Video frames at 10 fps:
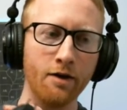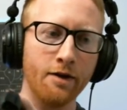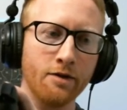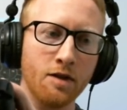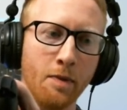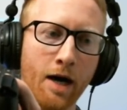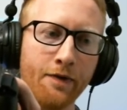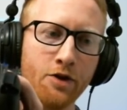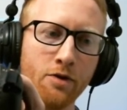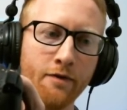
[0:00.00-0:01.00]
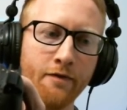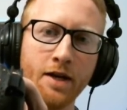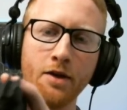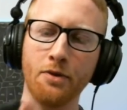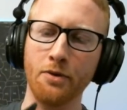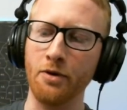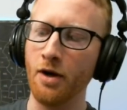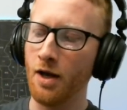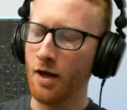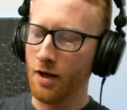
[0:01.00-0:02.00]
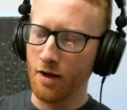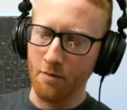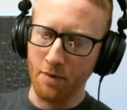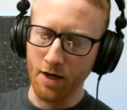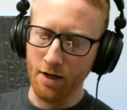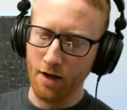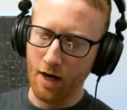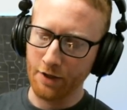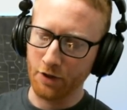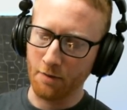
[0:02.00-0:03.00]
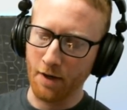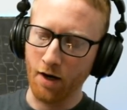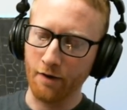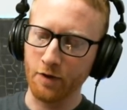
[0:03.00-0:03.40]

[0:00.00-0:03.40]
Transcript: There's a spot that you can feed it through, but I took mine off.